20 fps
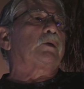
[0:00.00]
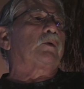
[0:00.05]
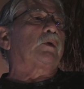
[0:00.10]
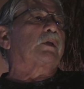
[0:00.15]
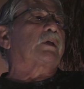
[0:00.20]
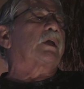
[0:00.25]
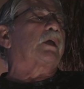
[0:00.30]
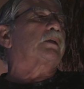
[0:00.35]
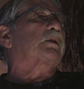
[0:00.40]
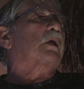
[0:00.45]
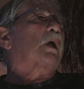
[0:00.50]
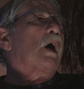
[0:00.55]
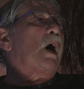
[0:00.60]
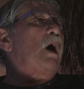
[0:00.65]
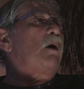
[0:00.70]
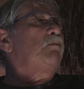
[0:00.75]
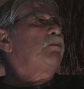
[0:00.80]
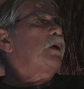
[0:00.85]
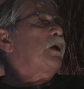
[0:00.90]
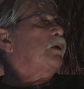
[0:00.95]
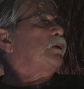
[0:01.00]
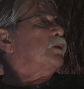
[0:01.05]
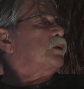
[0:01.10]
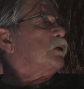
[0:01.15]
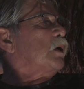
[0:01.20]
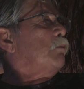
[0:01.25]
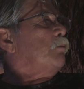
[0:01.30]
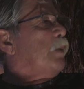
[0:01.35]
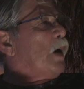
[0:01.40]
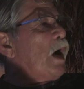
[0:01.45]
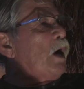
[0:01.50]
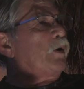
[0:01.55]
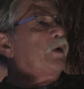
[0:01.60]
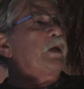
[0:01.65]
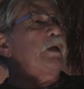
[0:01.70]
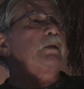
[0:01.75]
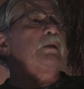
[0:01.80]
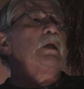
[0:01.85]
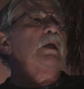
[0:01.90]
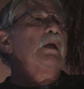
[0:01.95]
you would get comments about
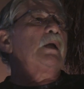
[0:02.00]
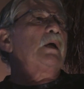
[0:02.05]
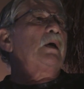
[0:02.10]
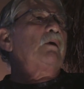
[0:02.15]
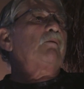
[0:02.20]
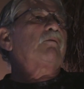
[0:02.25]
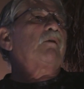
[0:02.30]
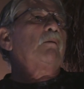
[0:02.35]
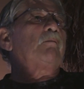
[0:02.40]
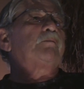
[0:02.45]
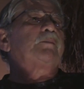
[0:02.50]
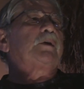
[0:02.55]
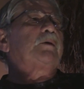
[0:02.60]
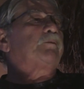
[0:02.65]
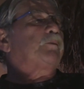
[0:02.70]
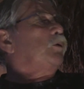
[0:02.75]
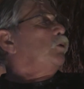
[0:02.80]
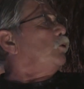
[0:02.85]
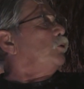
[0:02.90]
it from people